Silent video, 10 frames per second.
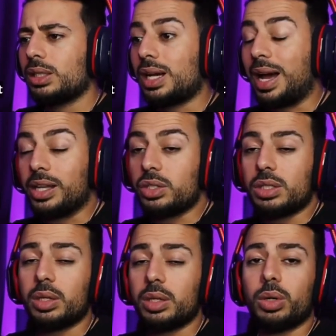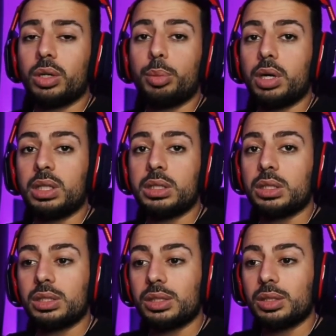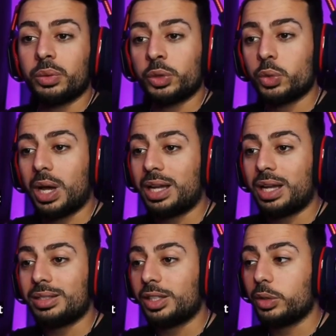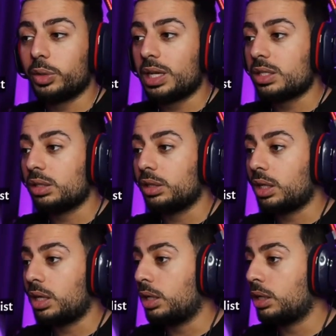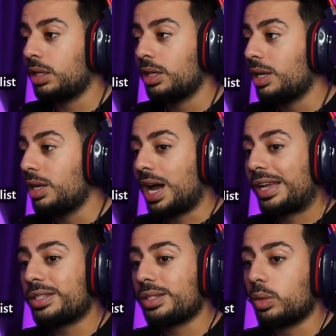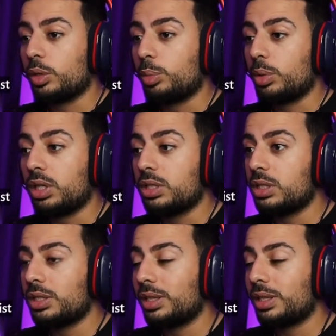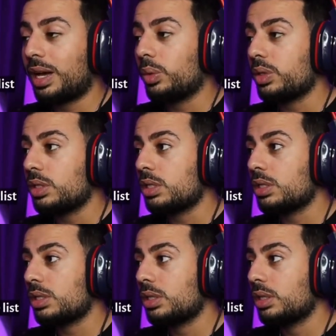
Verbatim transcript: I just didn't want to pause which is why I had to tell you guys early on. I just didn't want to pause. That was